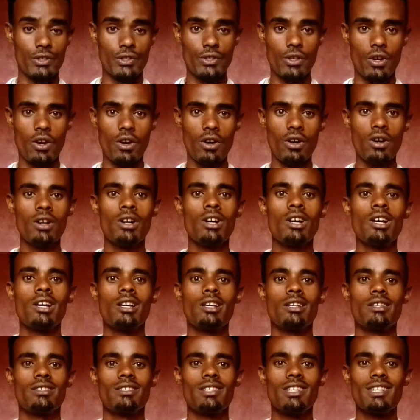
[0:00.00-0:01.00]
So
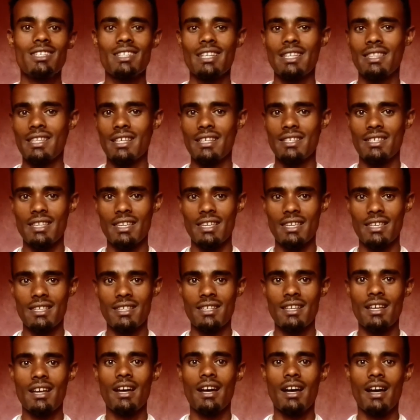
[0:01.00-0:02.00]
this sentence
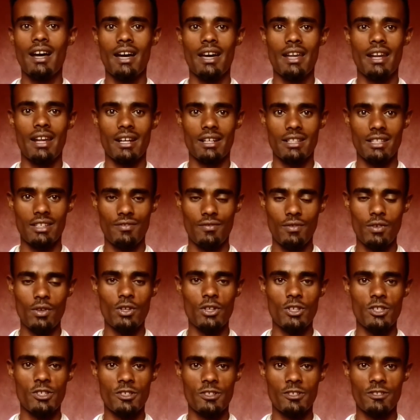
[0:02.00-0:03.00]
is an active
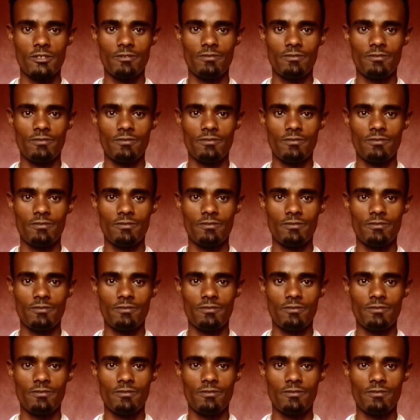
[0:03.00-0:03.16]
voice.